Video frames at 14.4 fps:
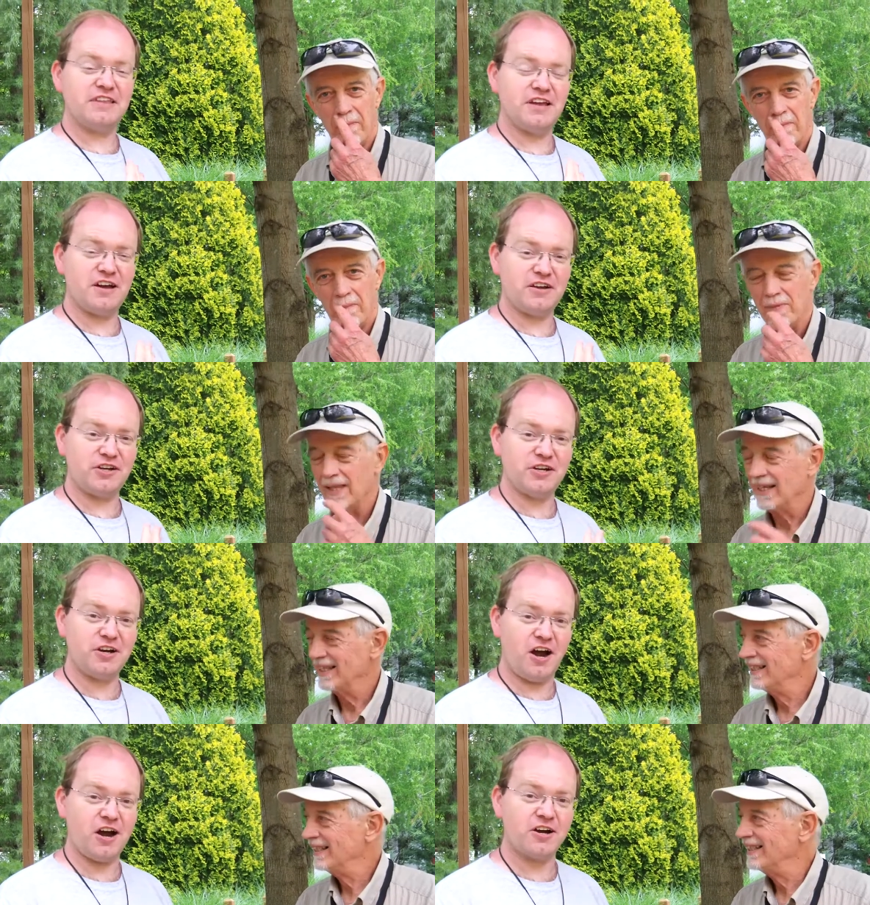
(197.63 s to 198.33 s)
Speaker 1: the
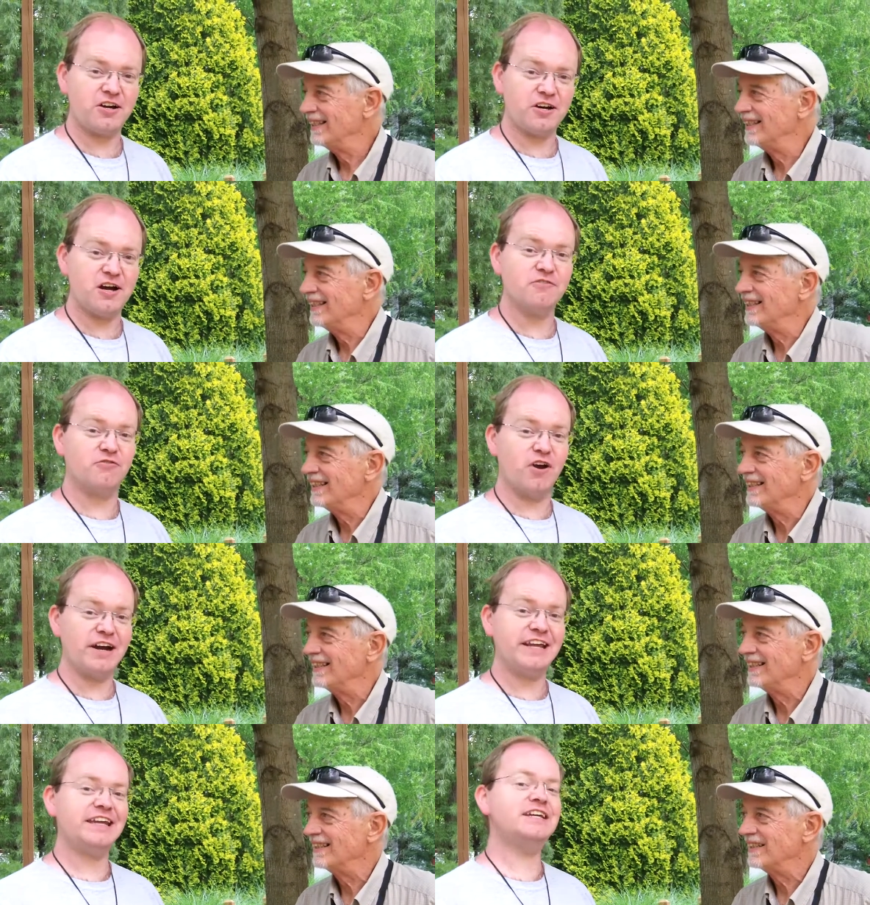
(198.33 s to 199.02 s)
good honor
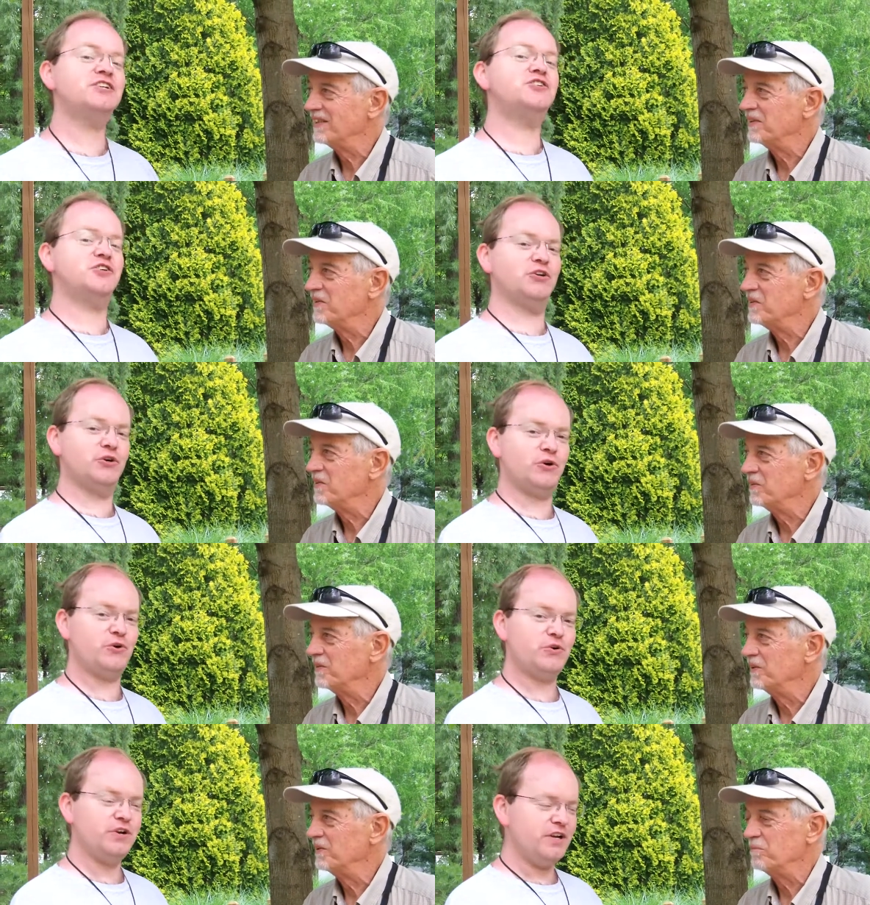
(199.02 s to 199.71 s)
of running
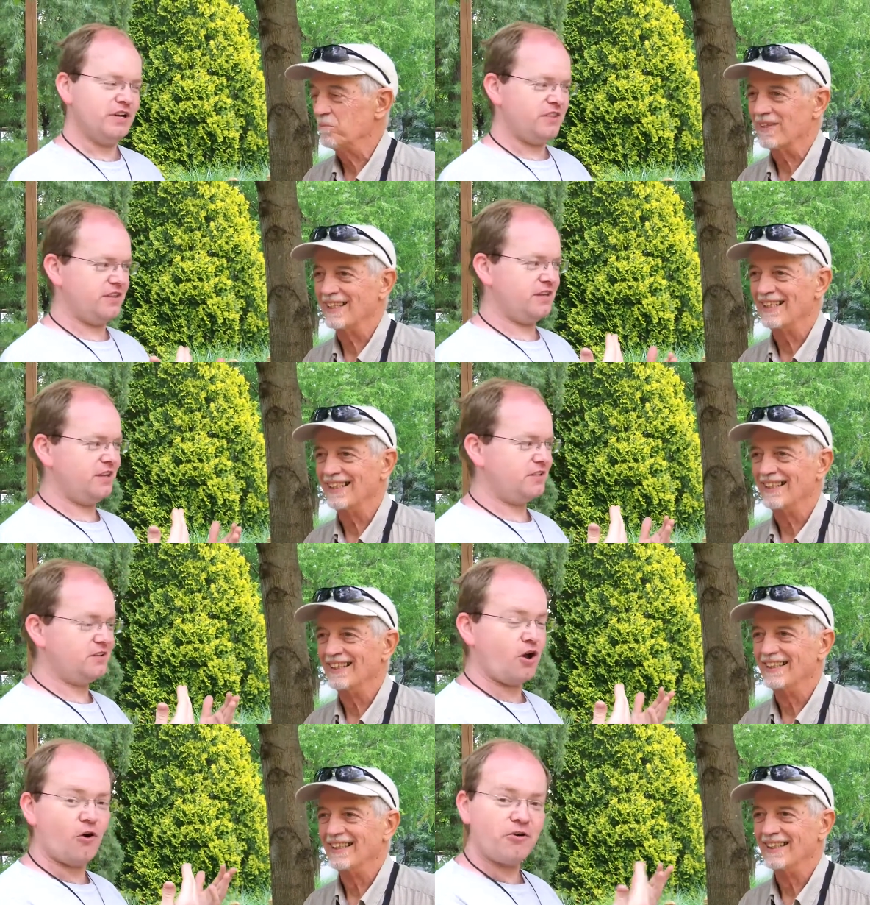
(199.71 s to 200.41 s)
into
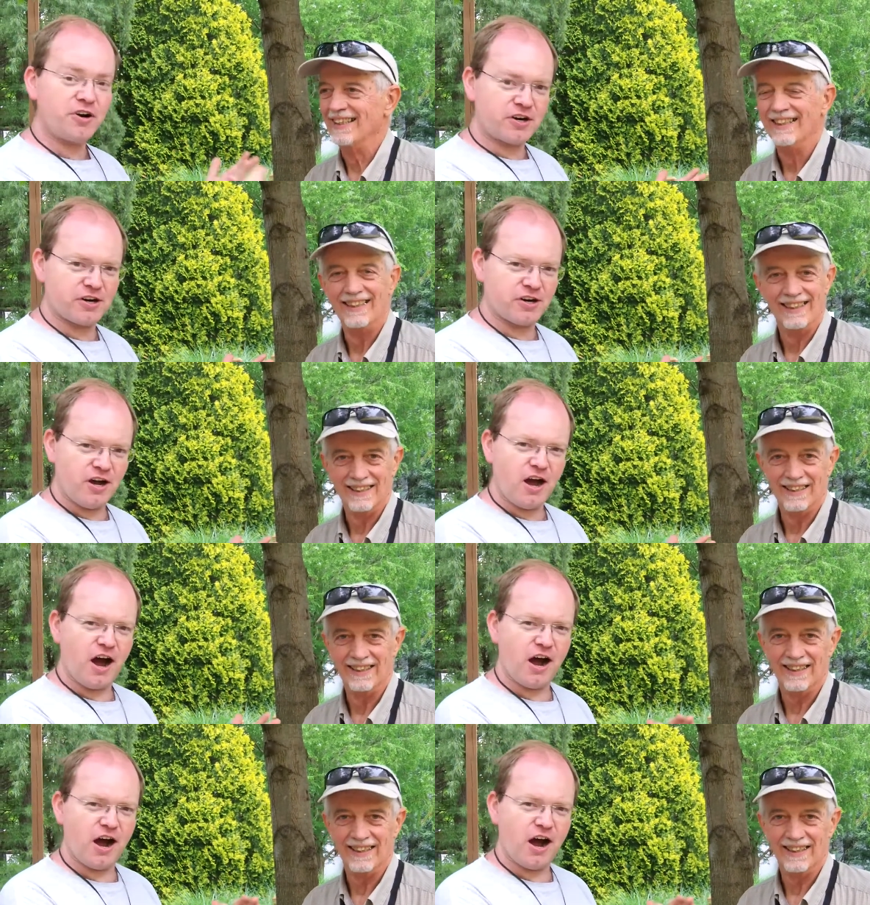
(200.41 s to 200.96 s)
the owner